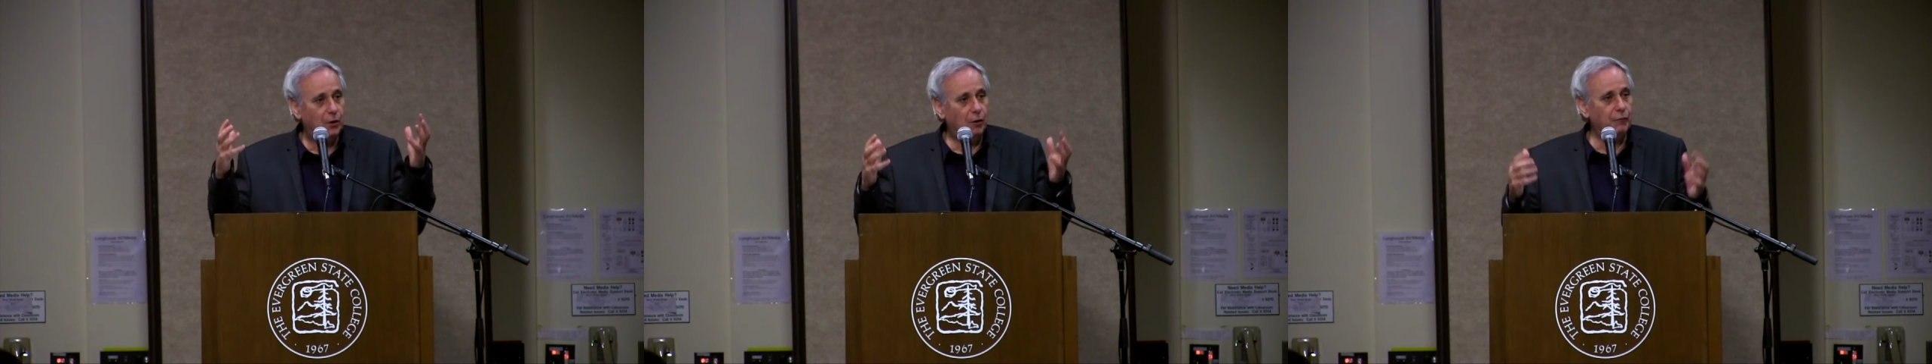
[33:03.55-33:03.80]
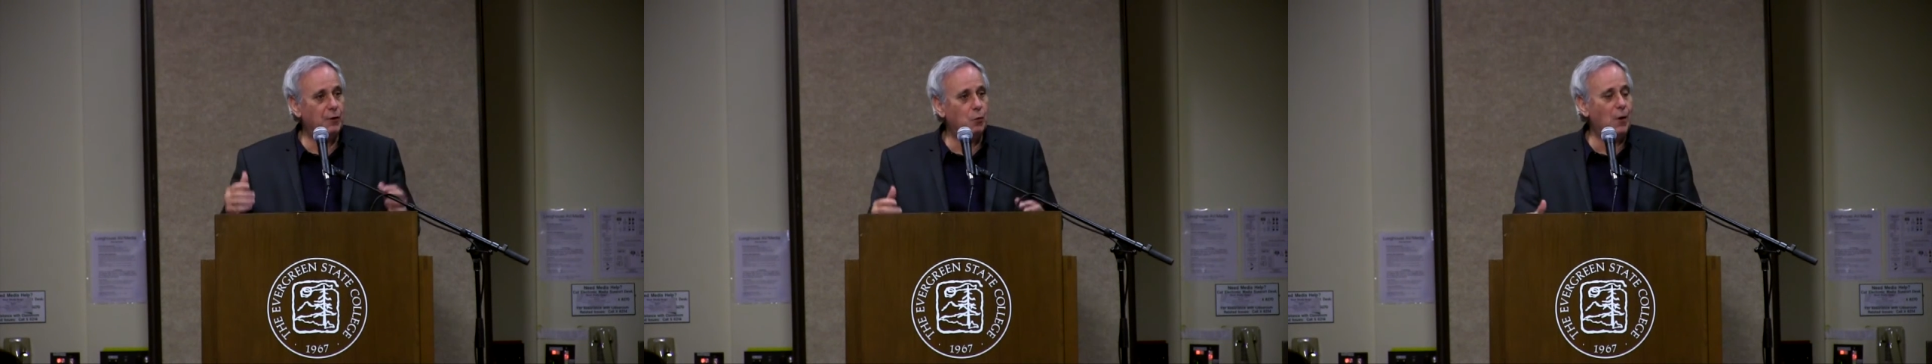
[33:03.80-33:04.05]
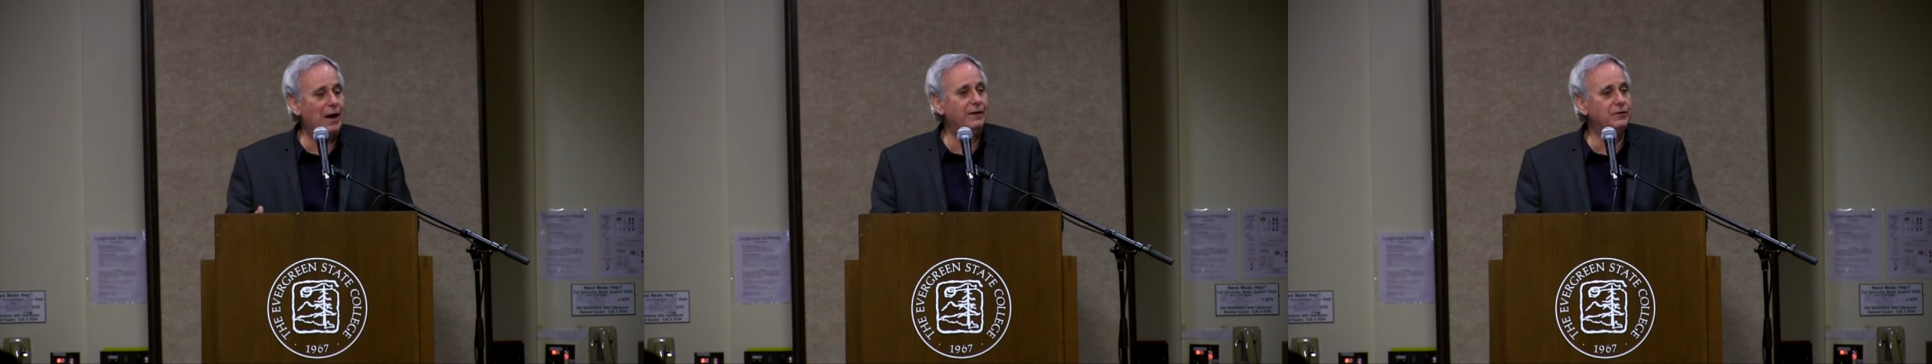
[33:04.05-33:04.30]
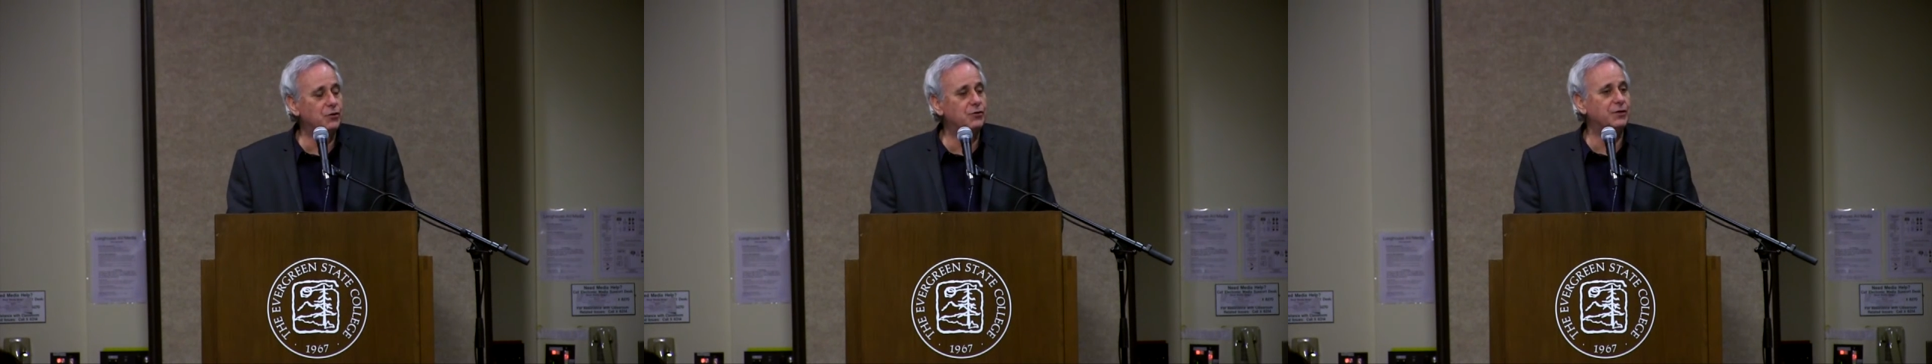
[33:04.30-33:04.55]
of the
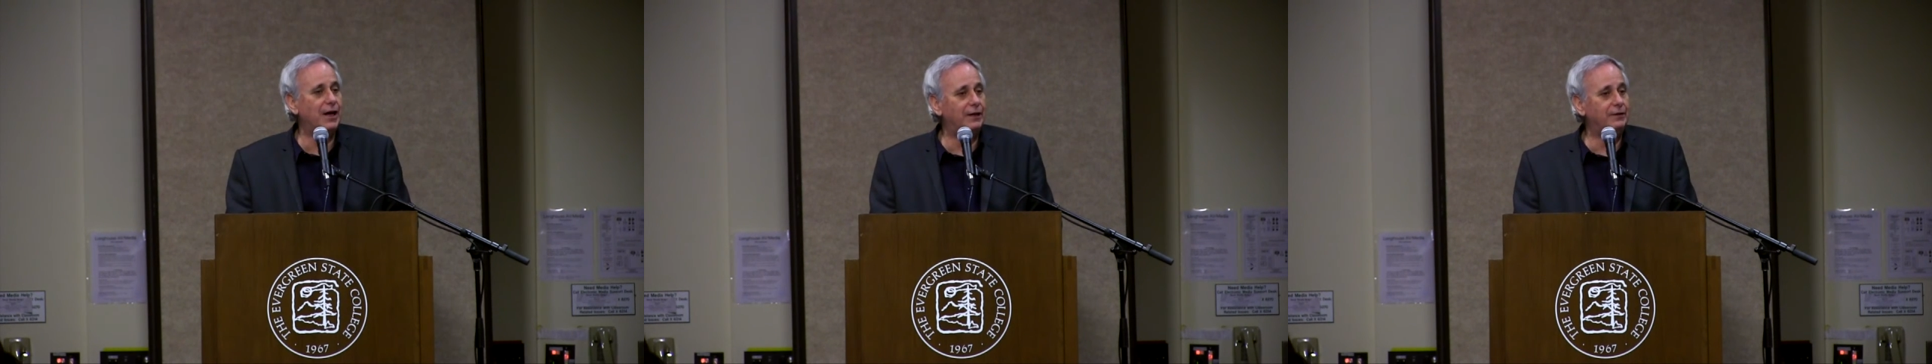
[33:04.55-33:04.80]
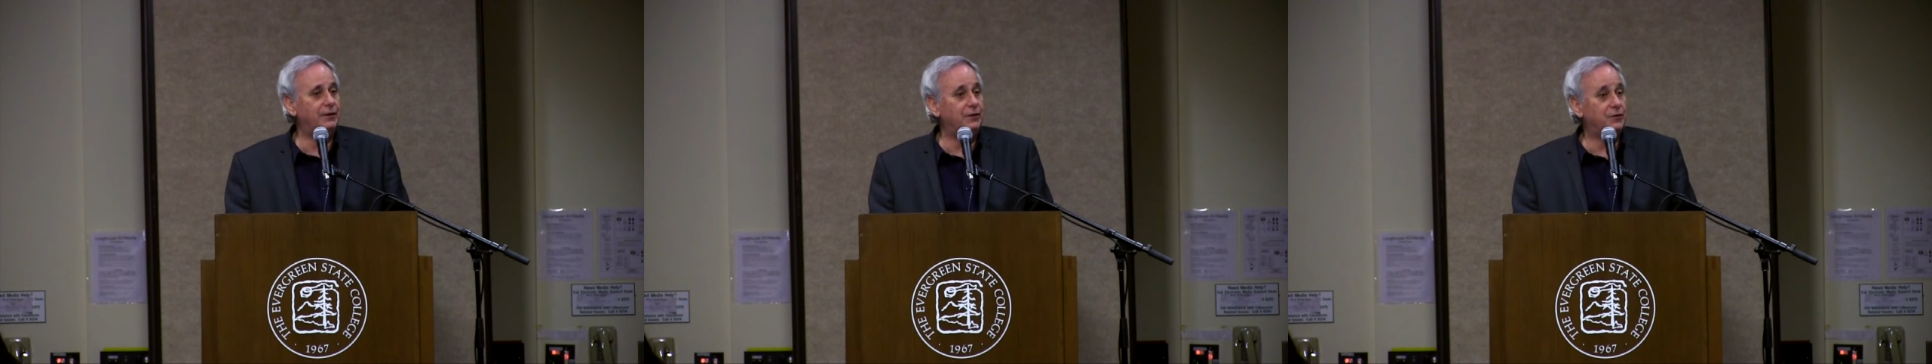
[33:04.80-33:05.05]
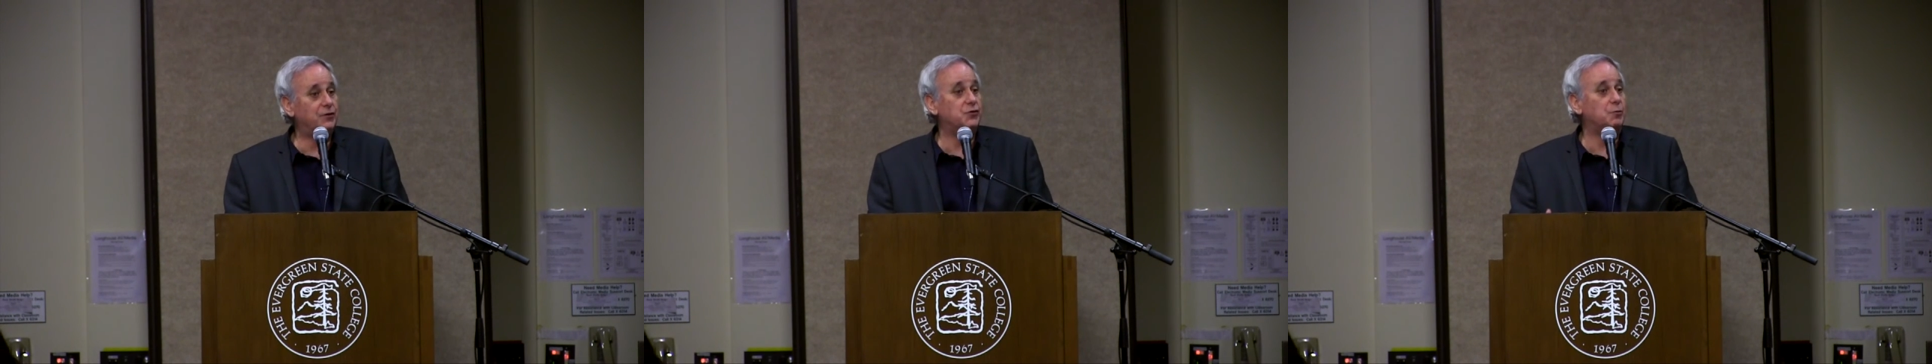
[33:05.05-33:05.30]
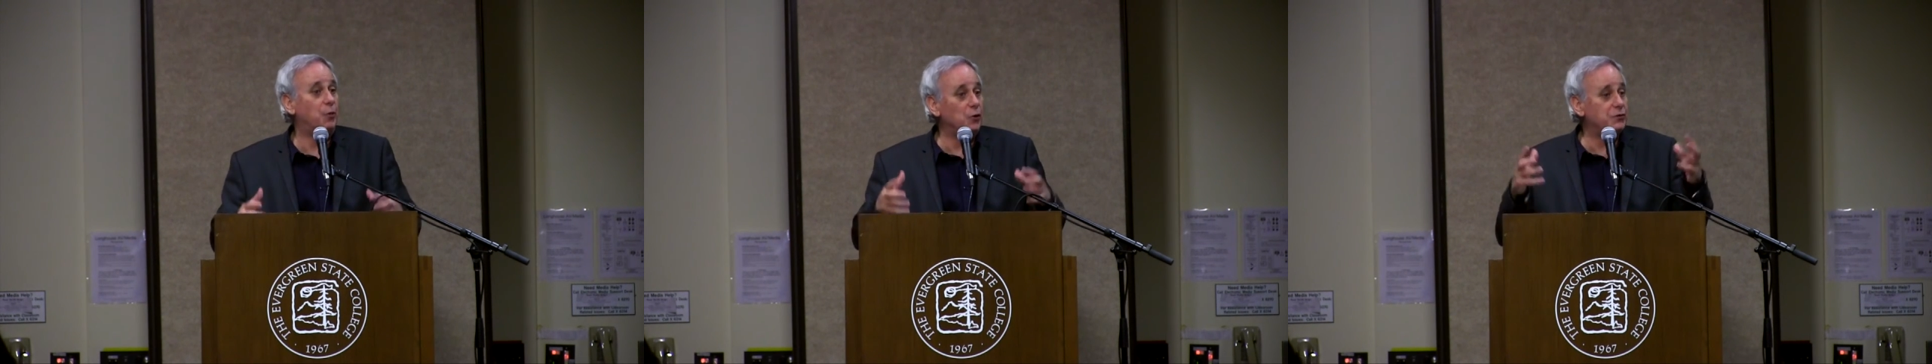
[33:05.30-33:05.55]
one society that
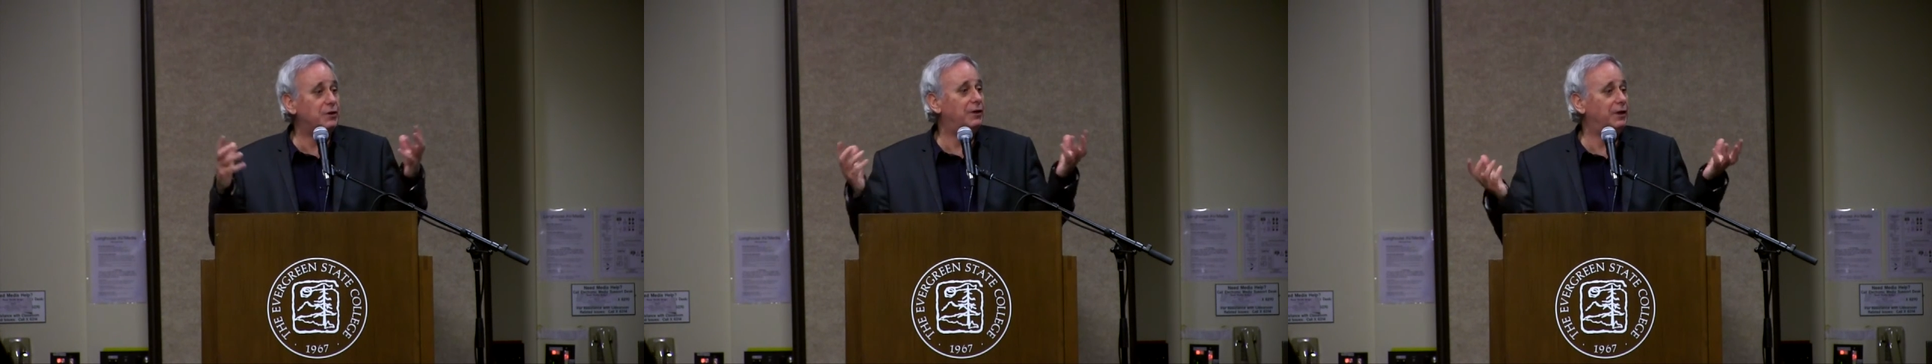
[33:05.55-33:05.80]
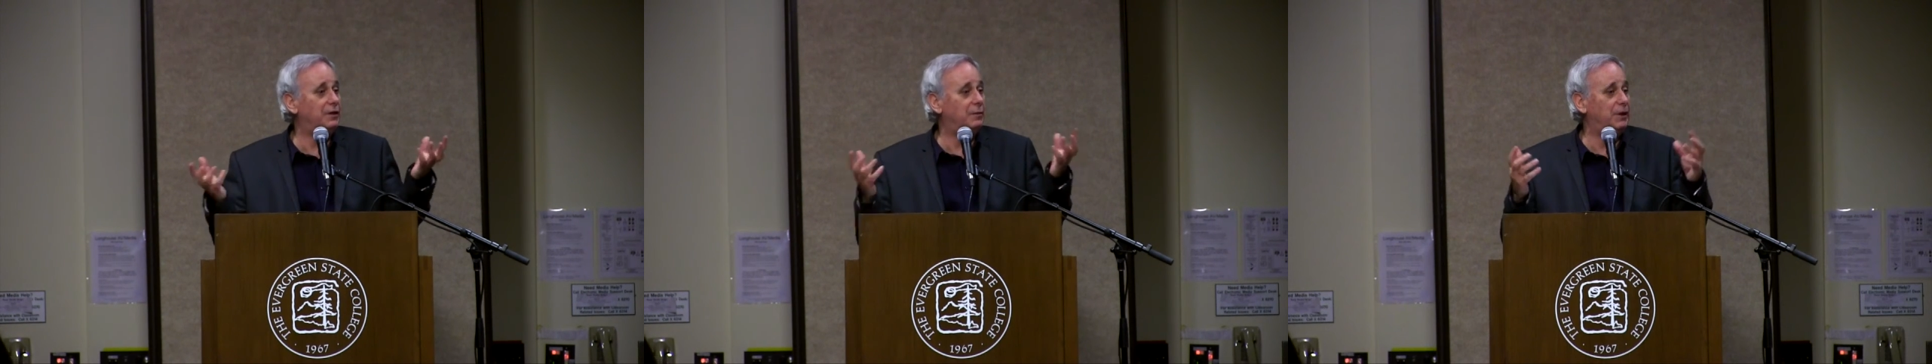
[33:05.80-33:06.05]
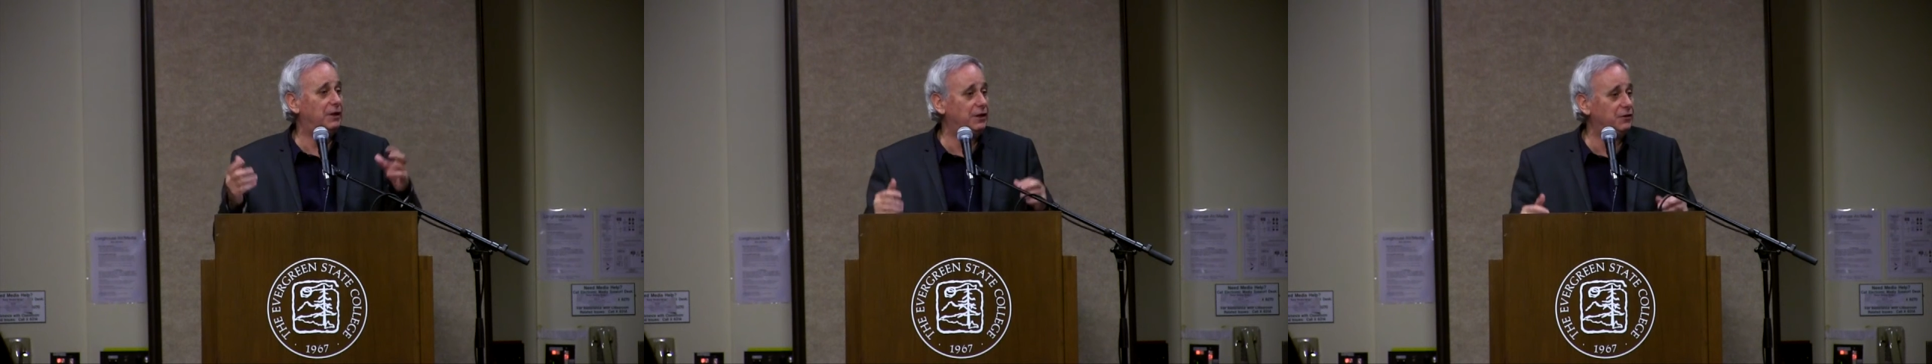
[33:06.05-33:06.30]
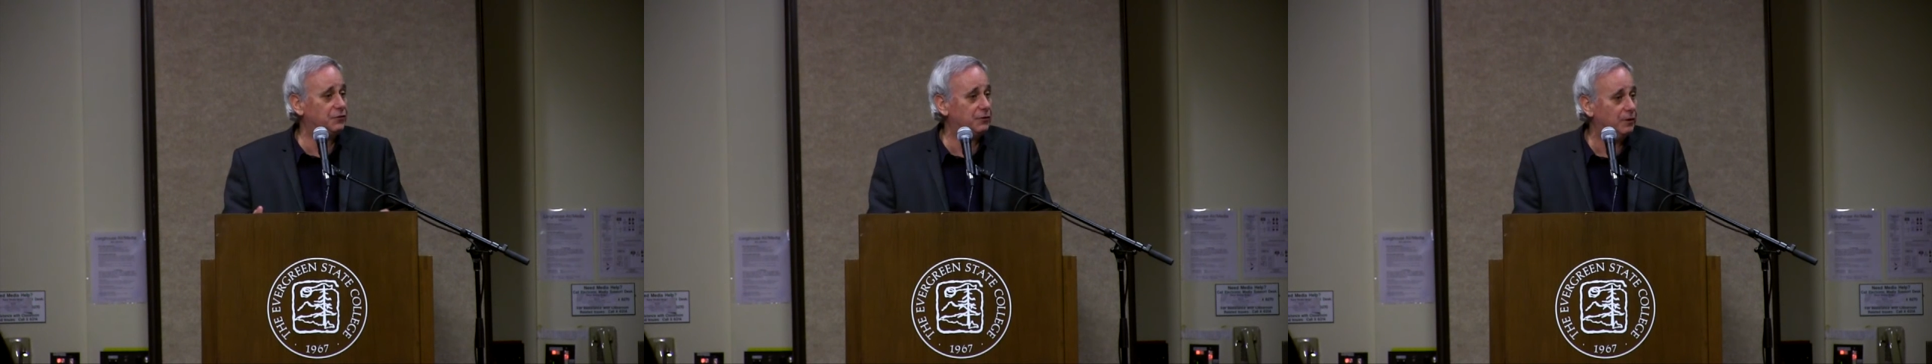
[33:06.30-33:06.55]
supposedly in the Middle
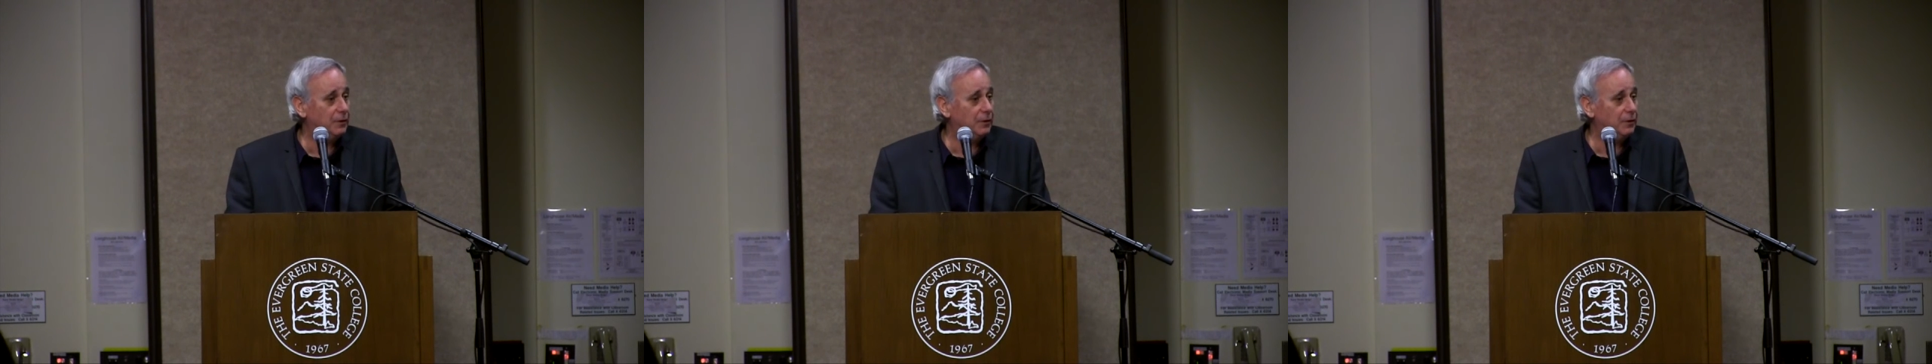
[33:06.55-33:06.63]
East